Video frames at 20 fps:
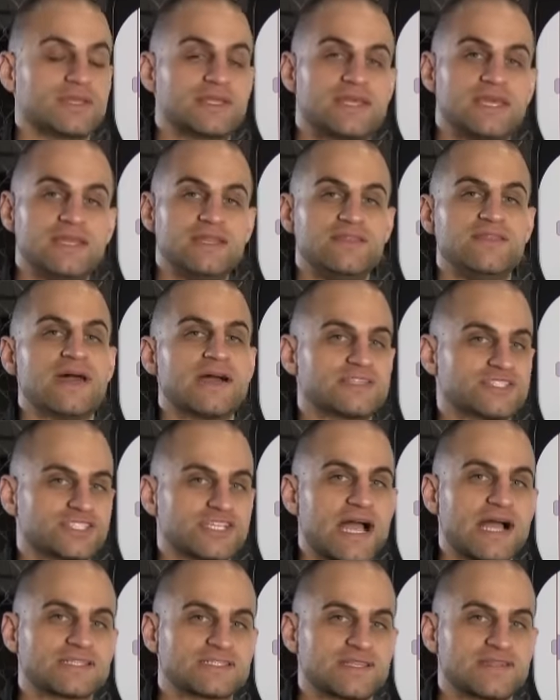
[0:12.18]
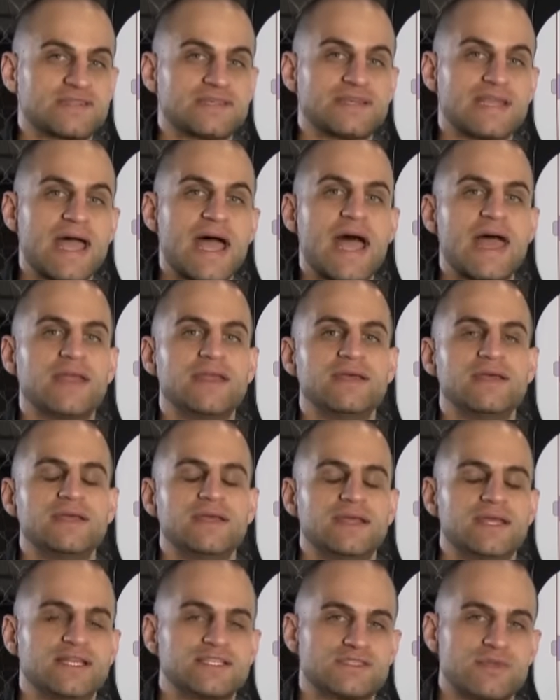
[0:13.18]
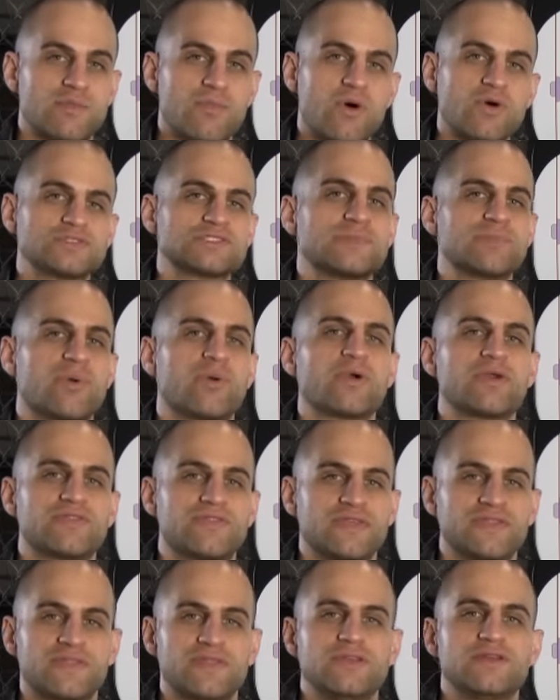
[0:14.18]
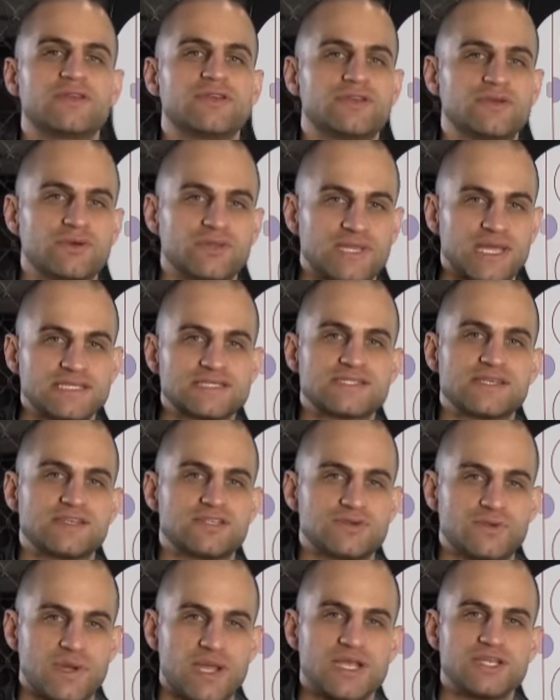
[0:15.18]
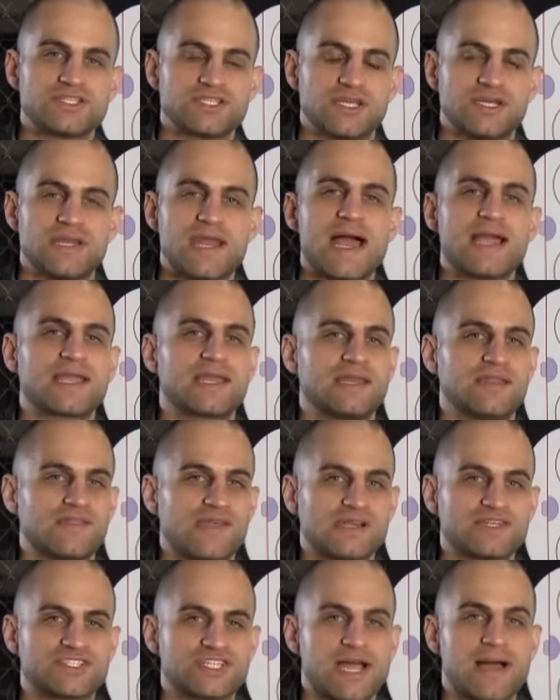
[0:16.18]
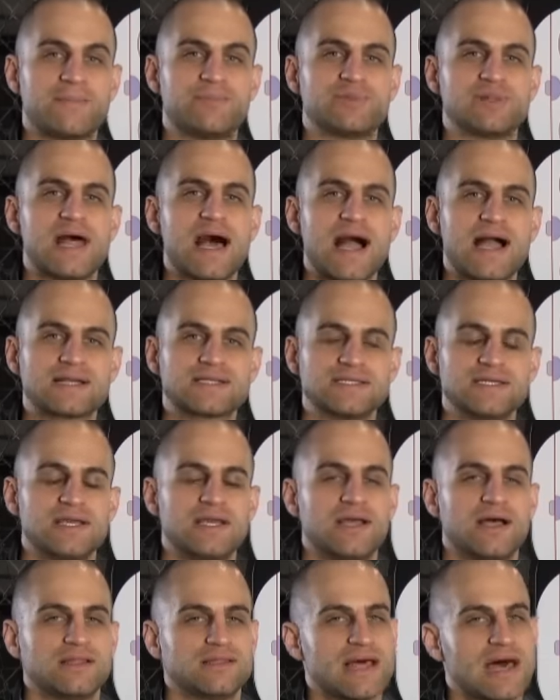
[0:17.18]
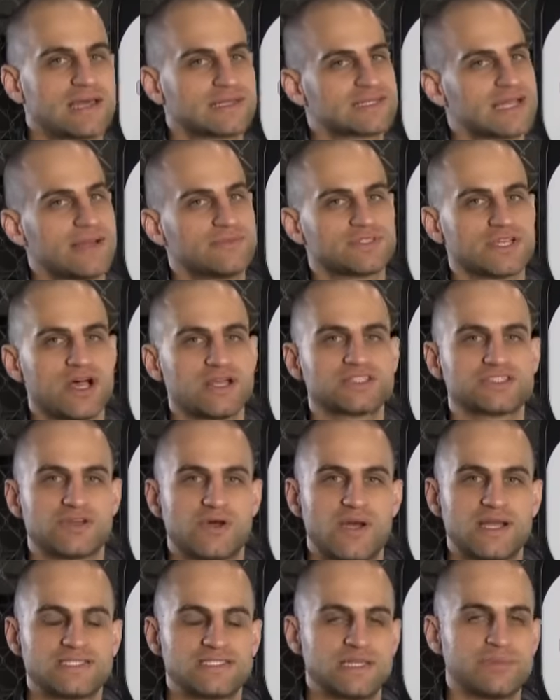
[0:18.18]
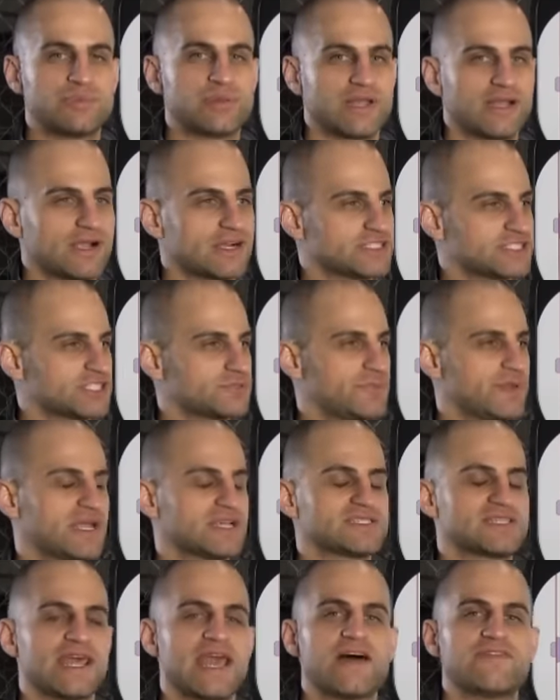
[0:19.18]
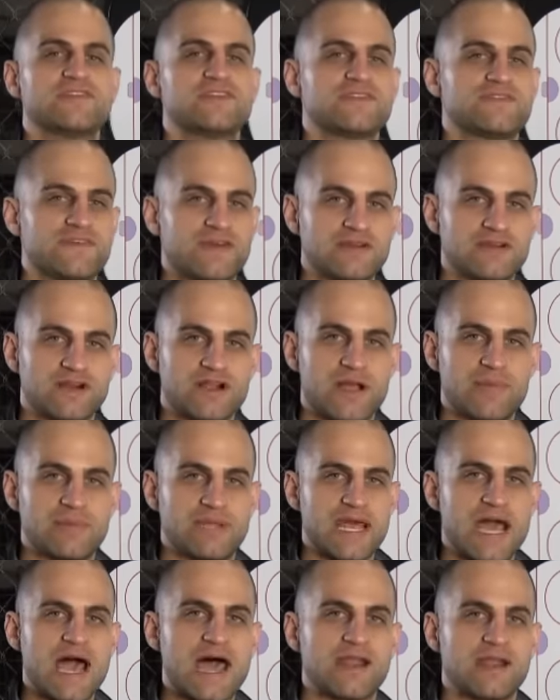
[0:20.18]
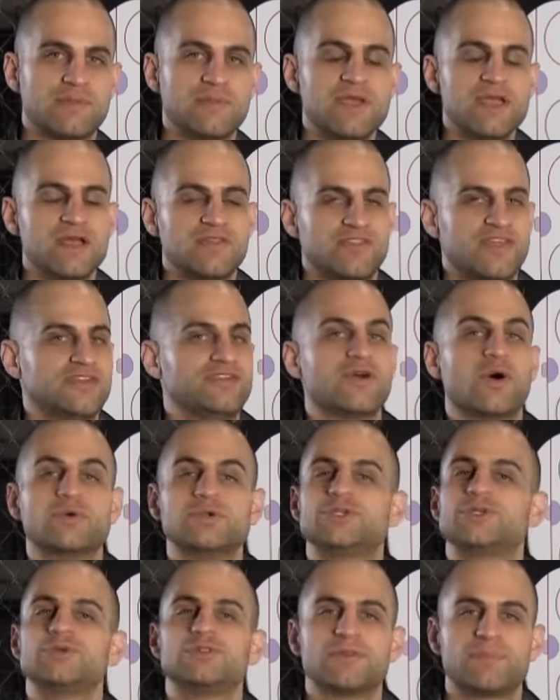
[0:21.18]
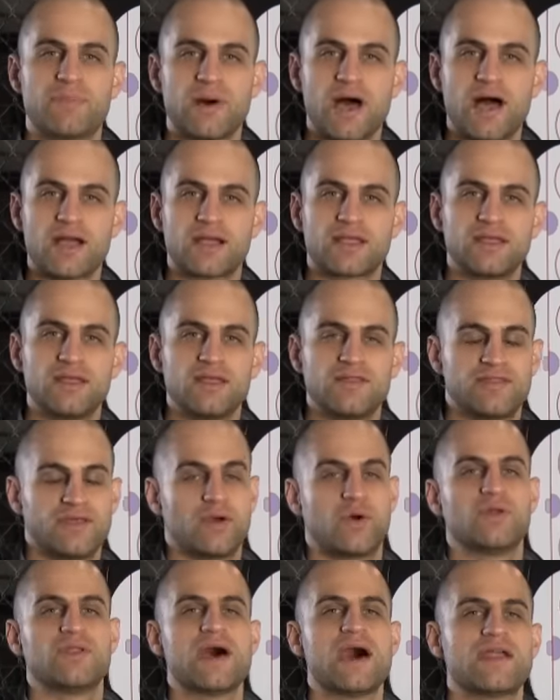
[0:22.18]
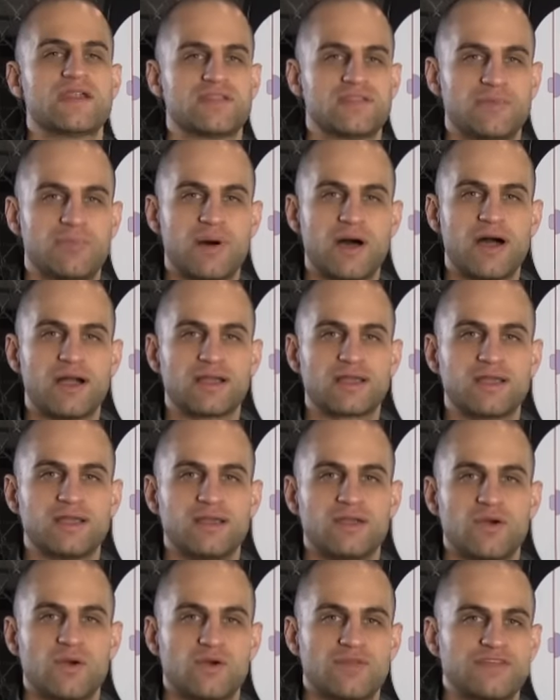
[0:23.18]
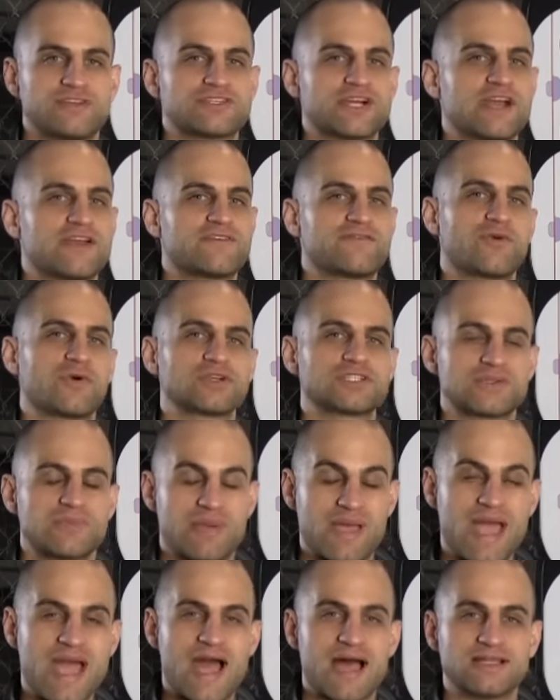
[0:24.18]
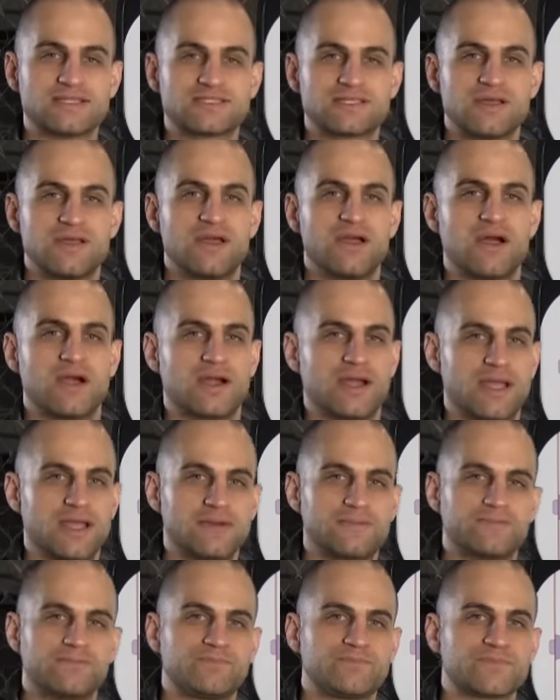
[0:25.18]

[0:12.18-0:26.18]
getting that shot to the net is the most important thing that you can do in that situation, not getting that shot blocked. A lot of times also, I see players, just because they have a defender coming on them, they don't shoot the puck. They hold on to the puck, or they try to force a pass, all right?